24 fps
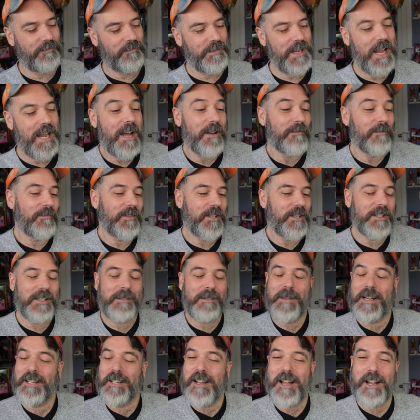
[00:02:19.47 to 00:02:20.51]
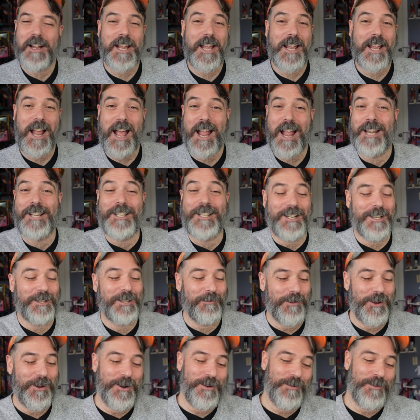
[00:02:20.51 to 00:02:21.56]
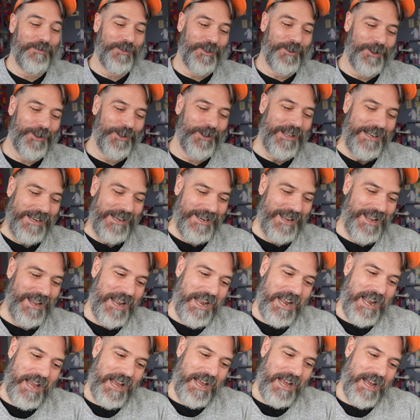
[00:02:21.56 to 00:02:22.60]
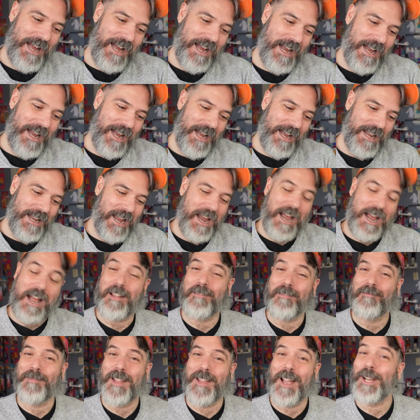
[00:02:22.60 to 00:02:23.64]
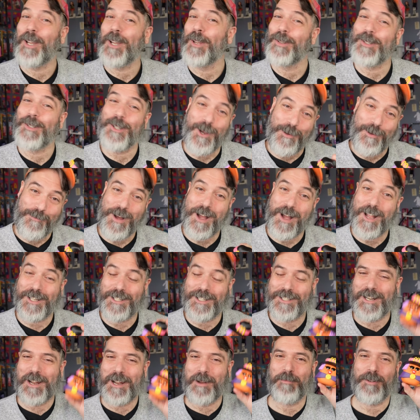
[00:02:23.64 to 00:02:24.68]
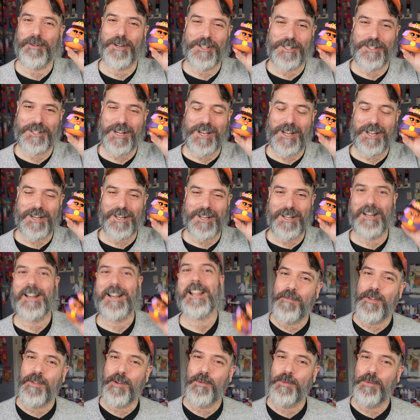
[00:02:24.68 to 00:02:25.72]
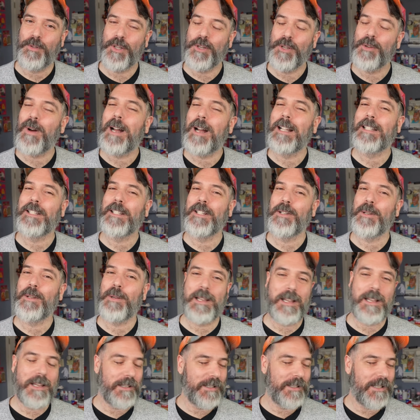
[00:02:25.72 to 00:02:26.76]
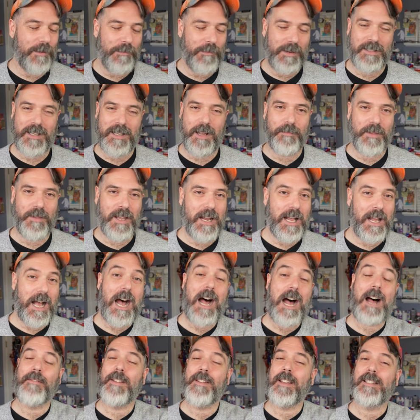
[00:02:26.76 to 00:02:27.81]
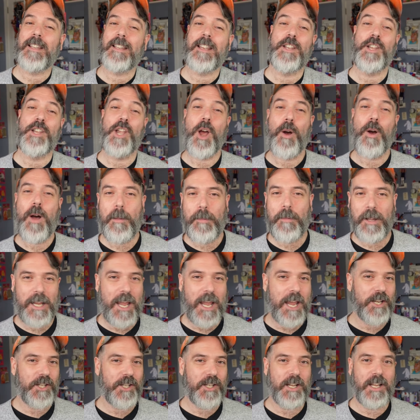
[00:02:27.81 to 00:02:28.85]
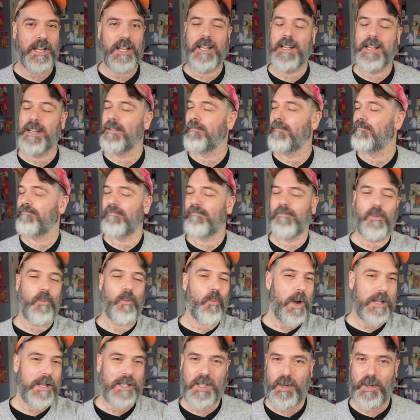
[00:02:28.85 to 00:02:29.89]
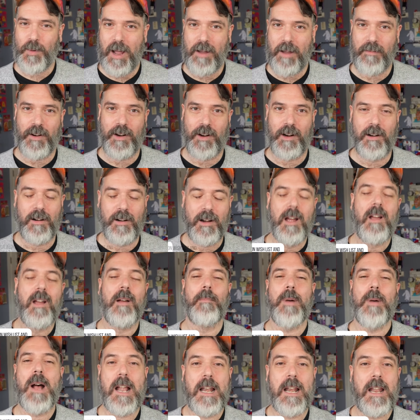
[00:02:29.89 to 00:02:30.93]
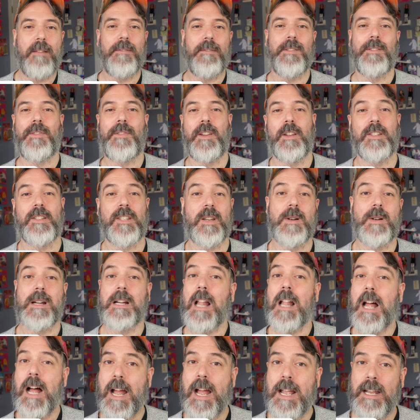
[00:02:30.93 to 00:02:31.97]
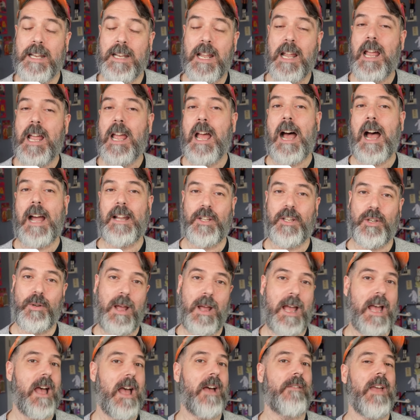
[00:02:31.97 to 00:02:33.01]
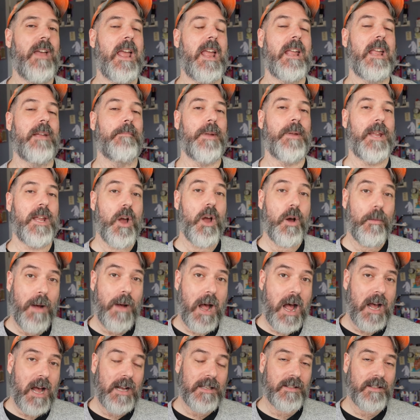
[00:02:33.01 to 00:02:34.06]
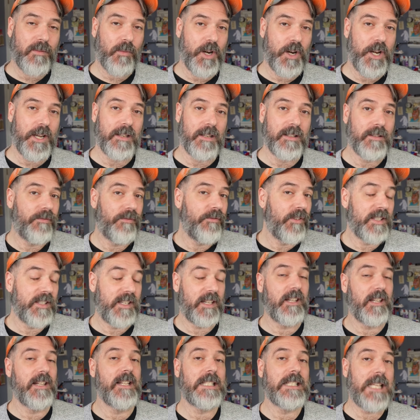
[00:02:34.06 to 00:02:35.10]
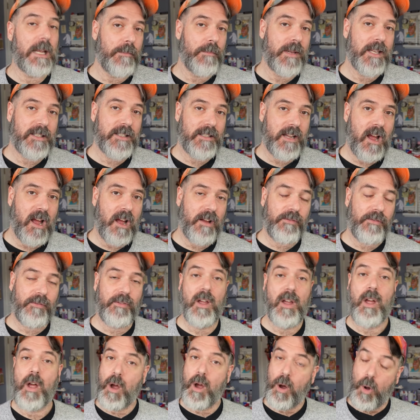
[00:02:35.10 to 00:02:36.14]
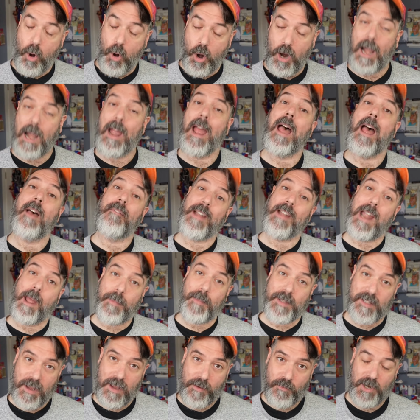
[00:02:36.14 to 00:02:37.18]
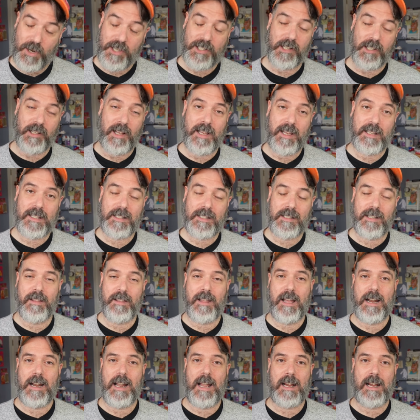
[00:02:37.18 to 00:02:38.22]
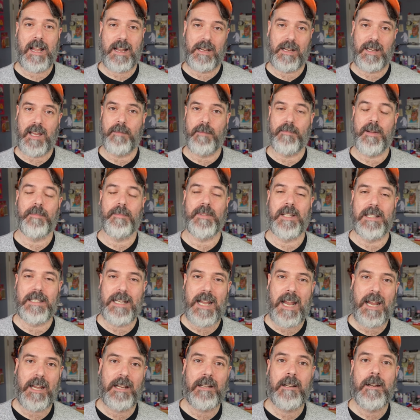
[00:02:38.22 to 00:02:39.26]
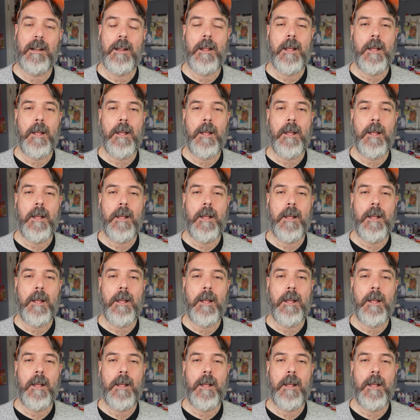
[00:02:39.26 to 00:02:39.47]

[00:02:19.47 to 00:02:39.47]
yeah, she's a McNugget and she's wonderful. And uh, yeah, thank you so much. I appreciate it. If you do want to send me something, obviously no obligation whatsoever. But if you feel so inclined, I do have a P O box where you can physically send me stuff, or I have an Amazon wish list that I kind of keep up to date.